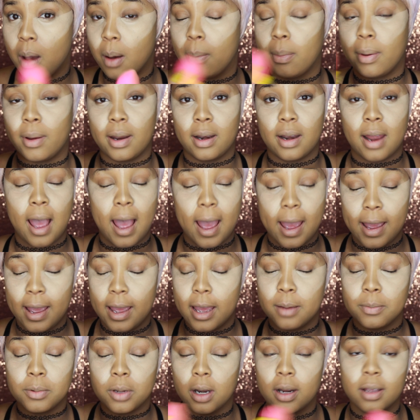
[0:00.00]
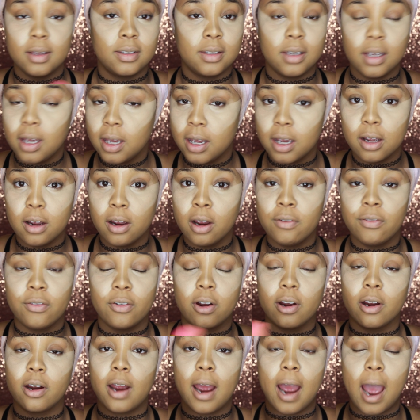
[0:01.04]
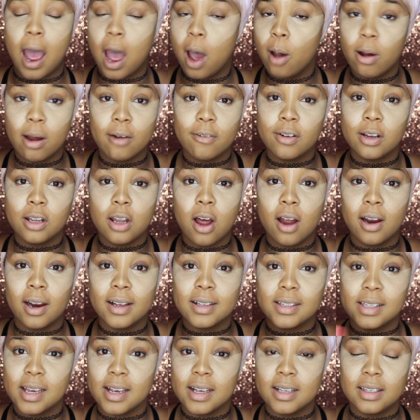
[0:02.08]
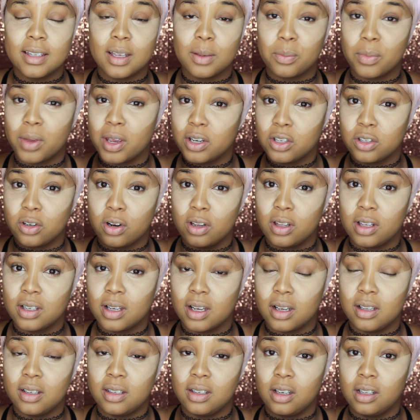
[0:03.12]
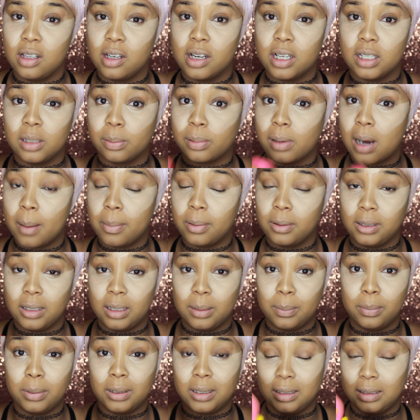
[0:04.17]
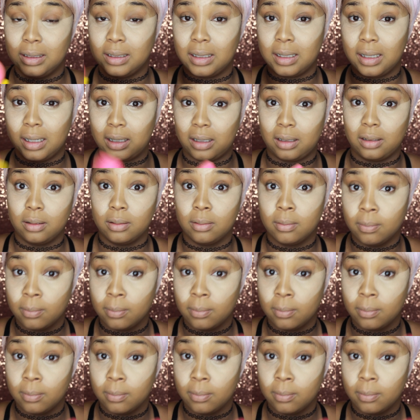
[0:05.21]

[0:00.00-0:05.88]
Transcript: But I am going to sit here for however long it takes to make sure this concealer is properly blended in.